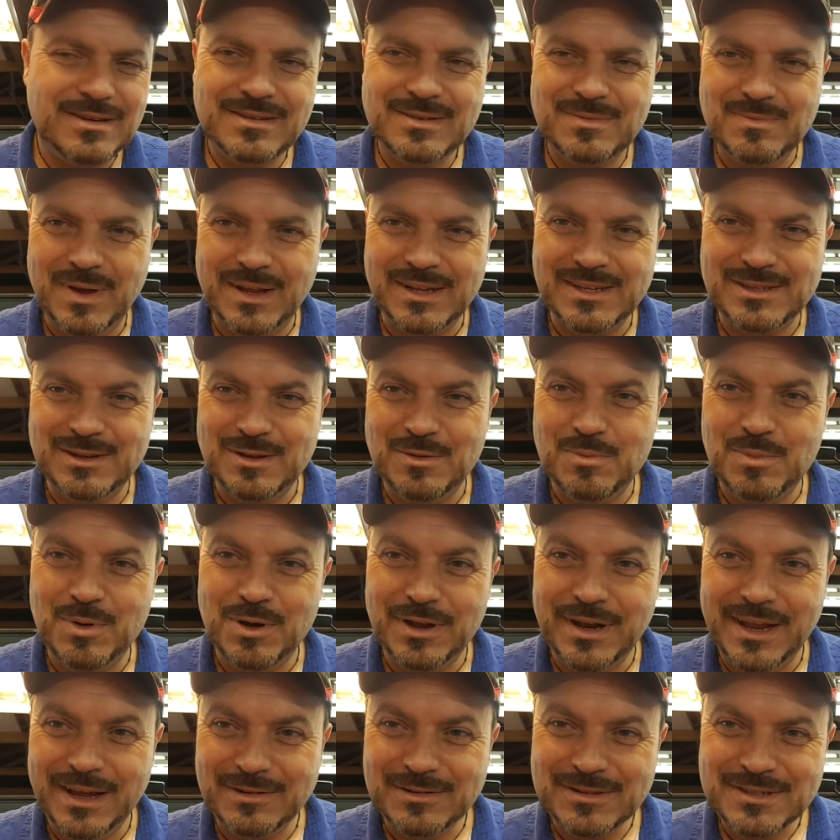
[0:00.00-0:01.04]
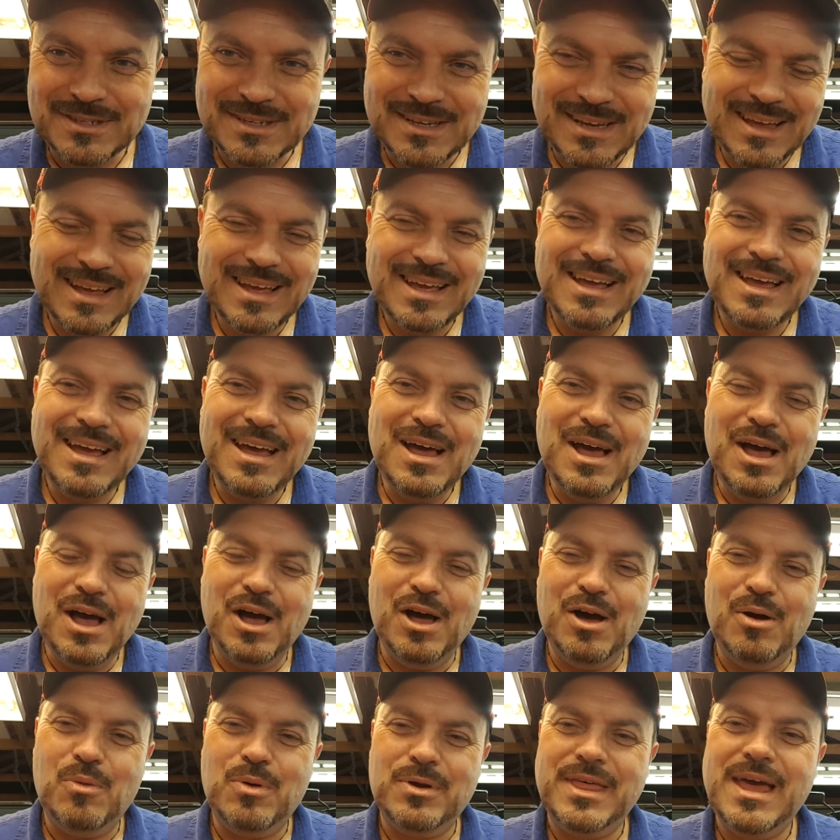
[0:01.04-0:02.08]
benzene burnout.
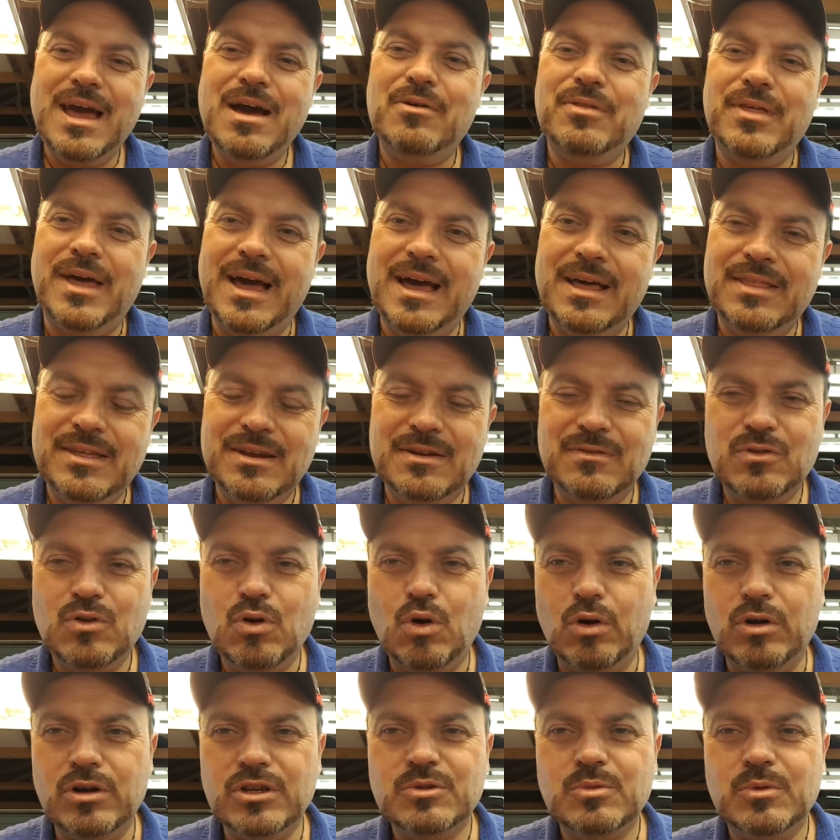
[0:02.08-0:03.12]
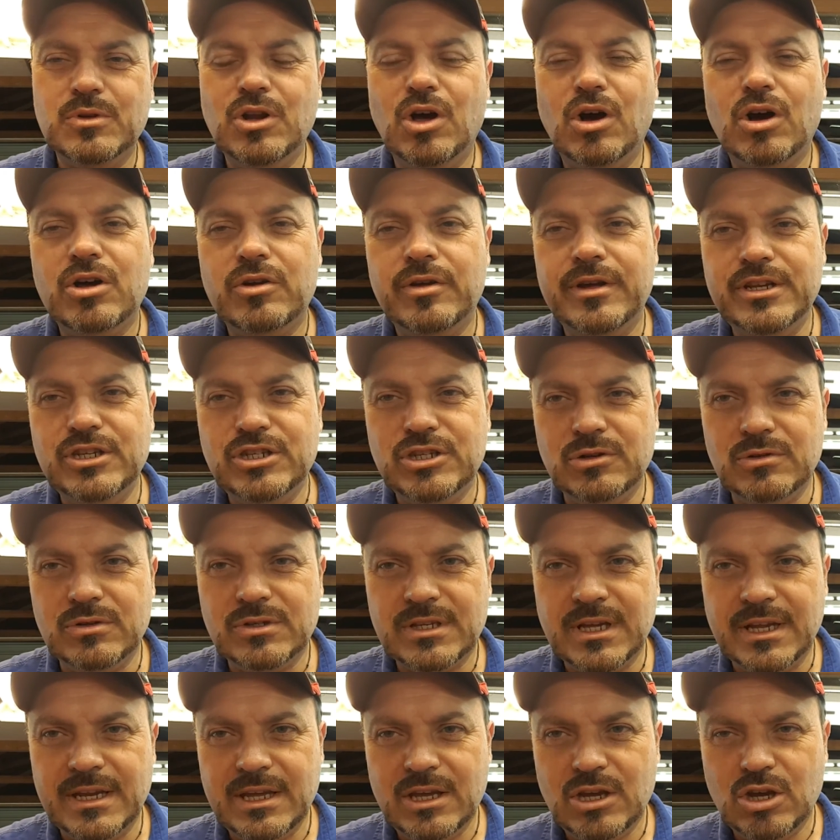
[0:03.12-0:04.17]
Without that, then of course we're not going to
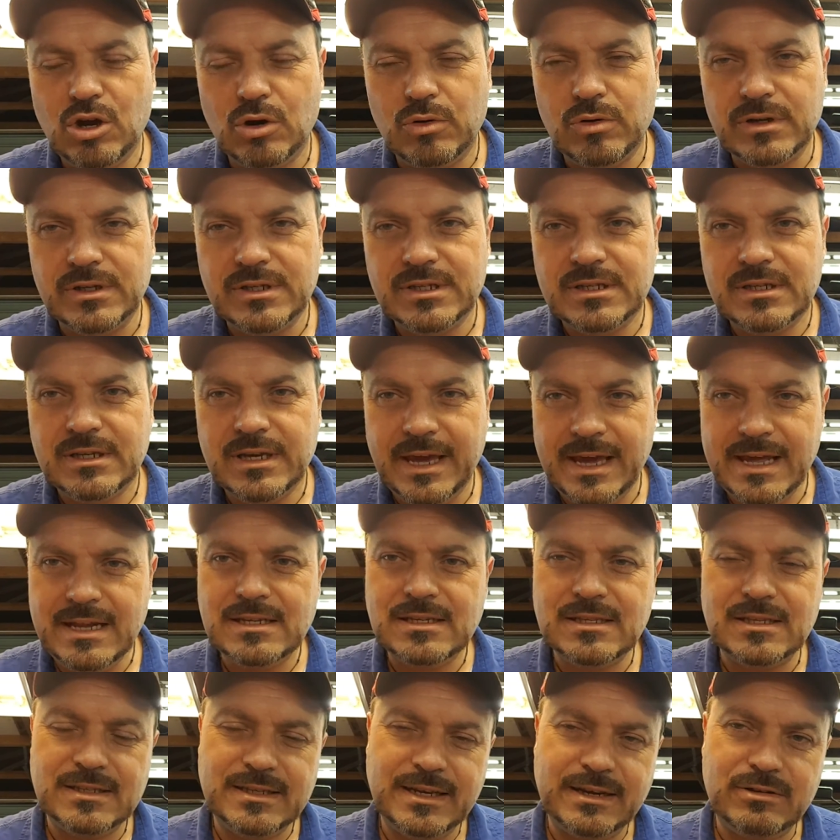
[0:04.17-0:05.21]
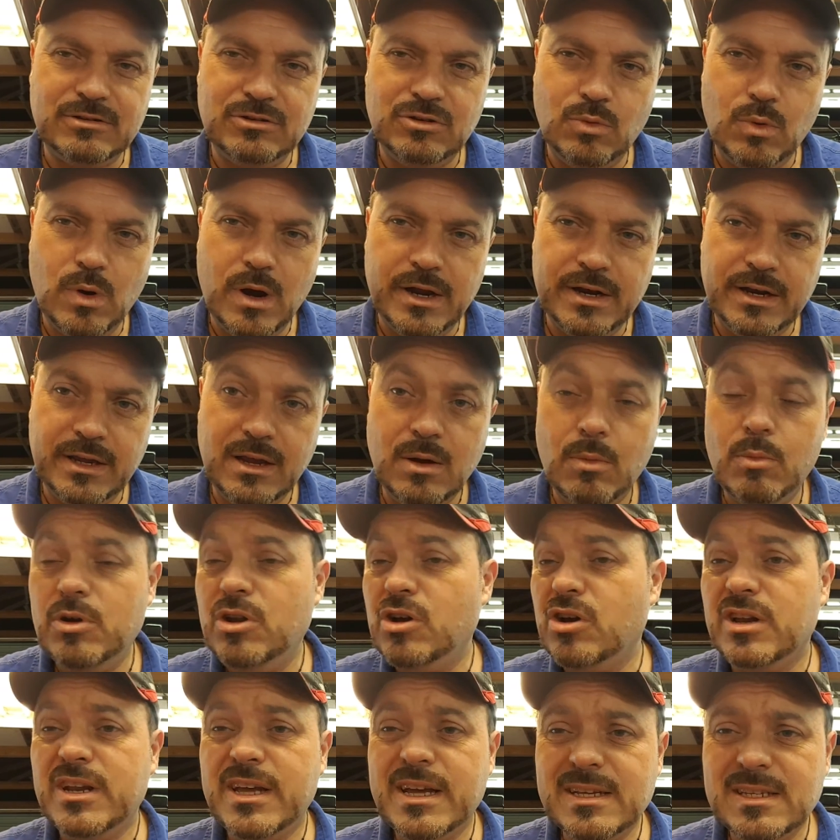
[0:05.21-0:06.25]
induce any current into the secondary winding, and we're not
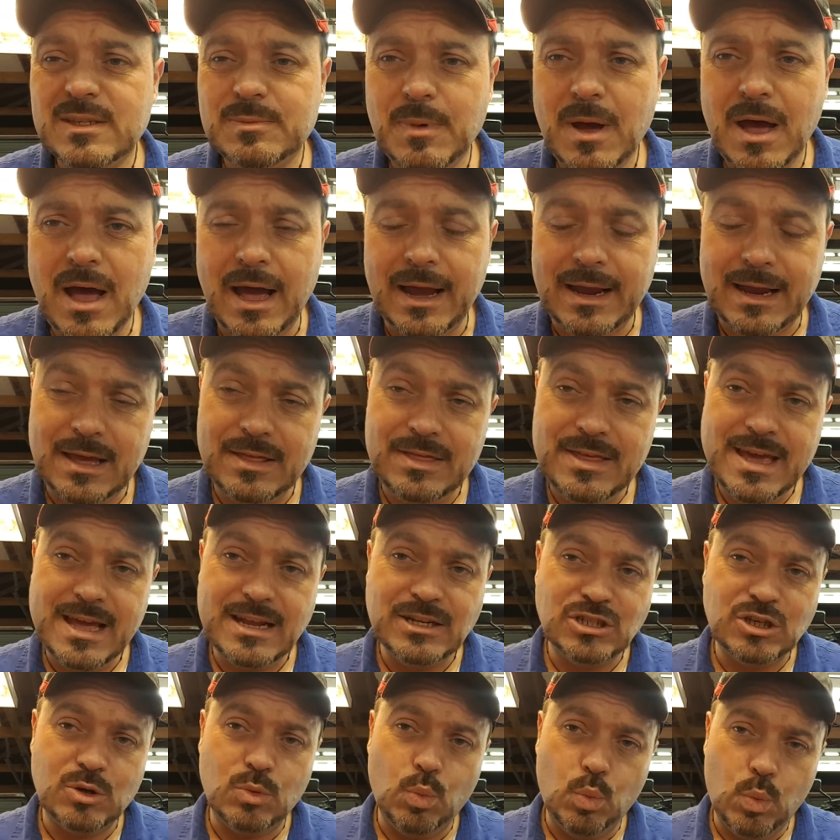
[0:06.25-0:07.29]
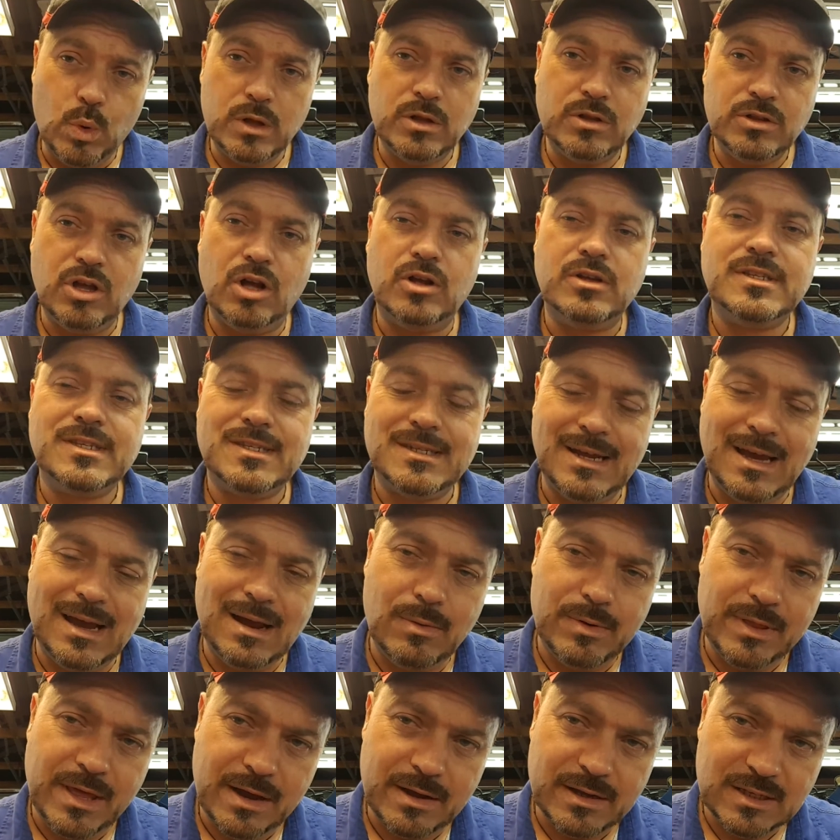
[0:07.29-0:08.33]
going to get a spark. And the engine will not start
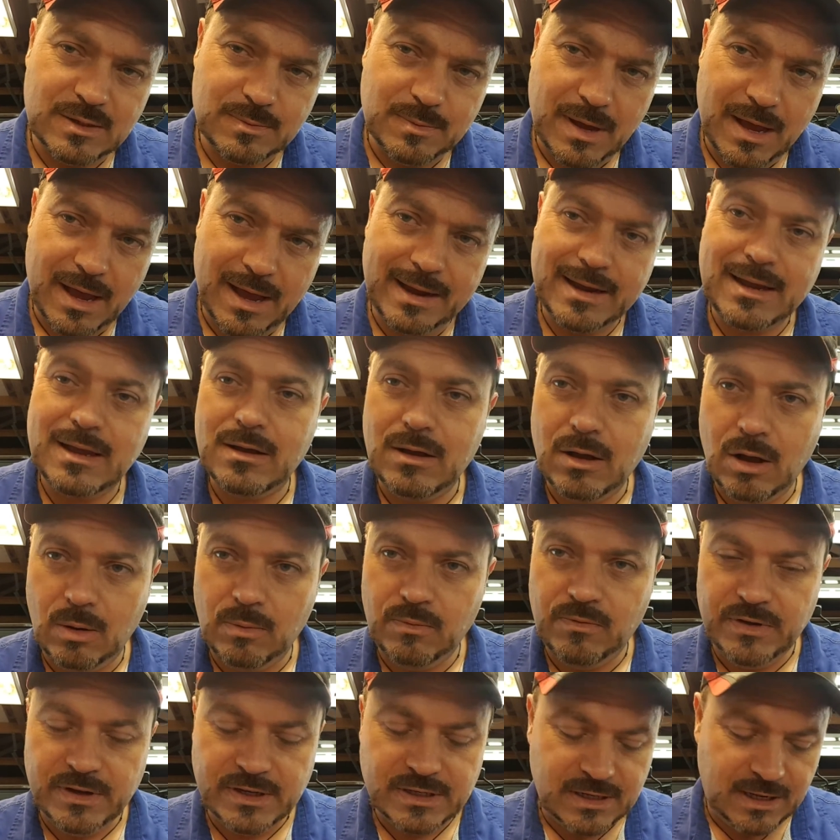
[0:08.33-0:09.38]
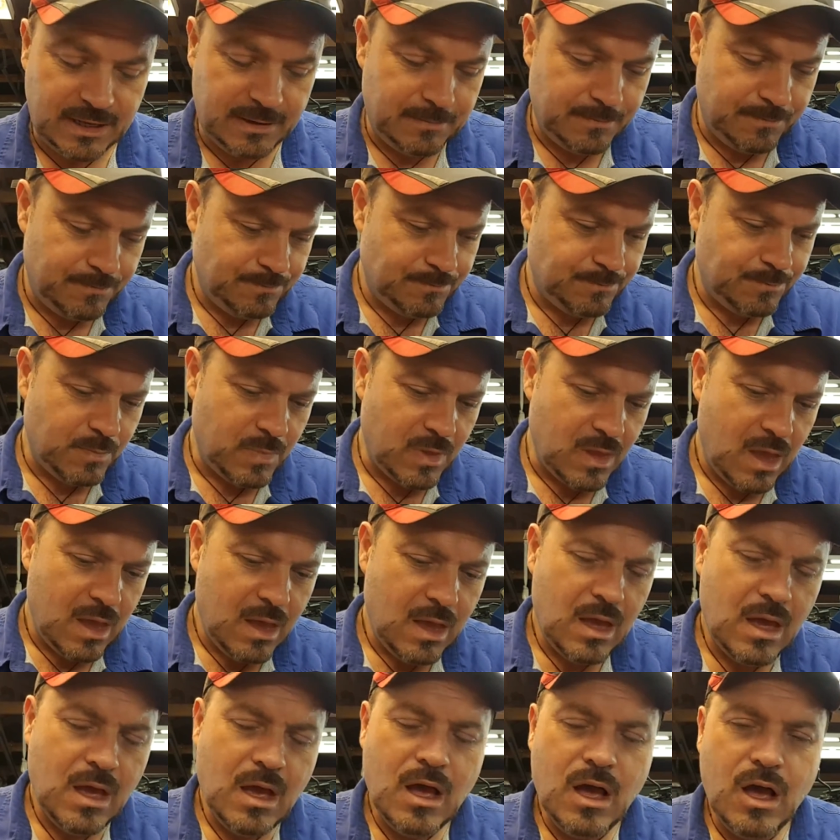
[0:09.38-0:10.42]
without a spark, obviously.
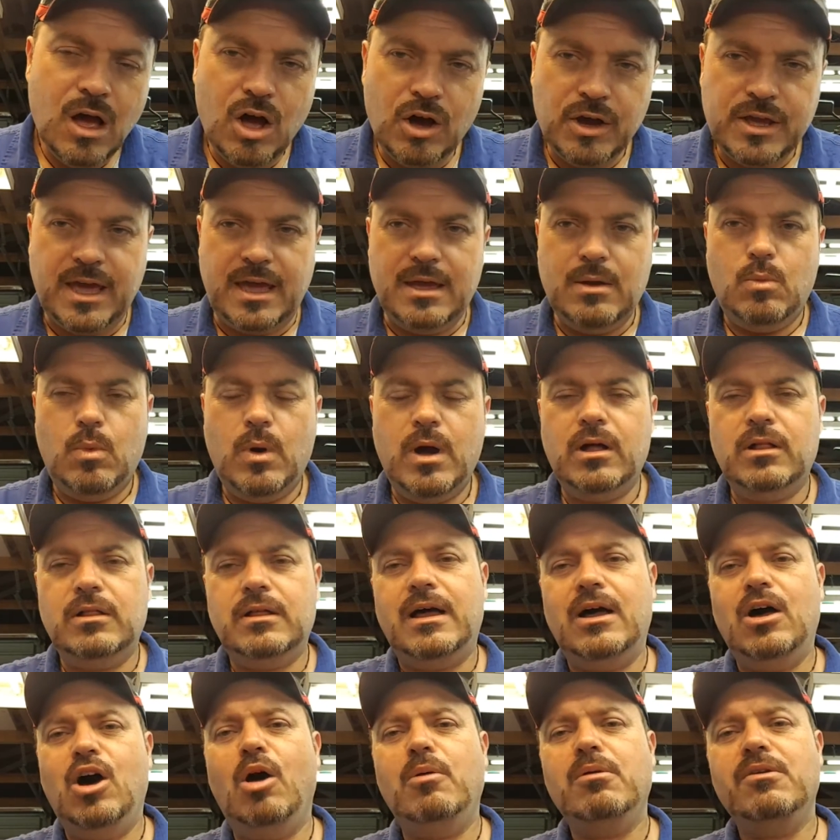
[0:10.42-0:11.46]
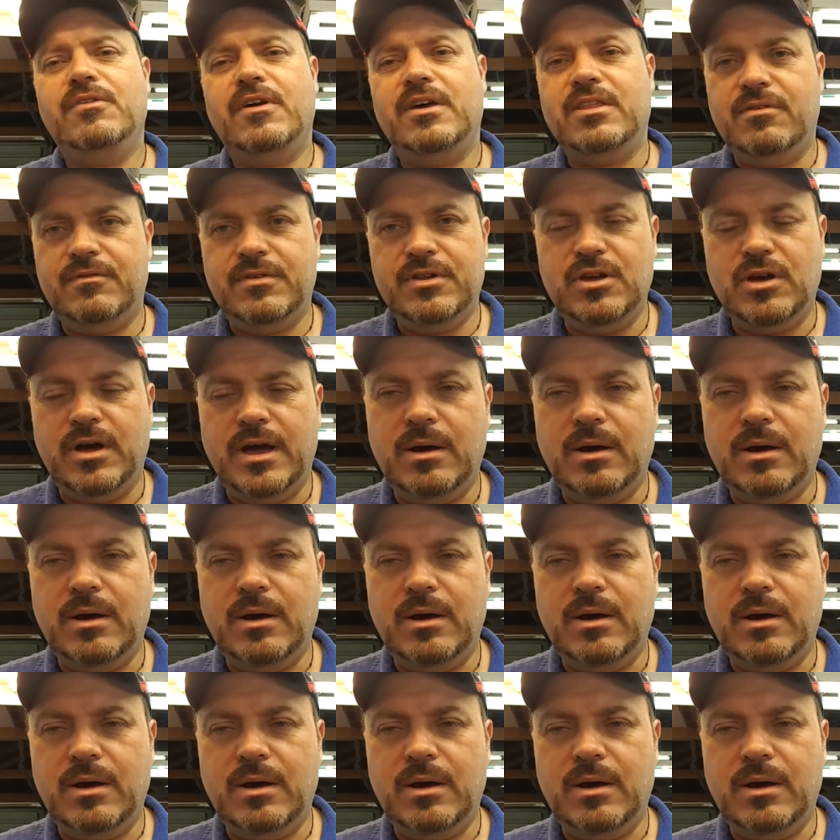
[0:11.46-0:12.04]
Okay, well, I hope you found that video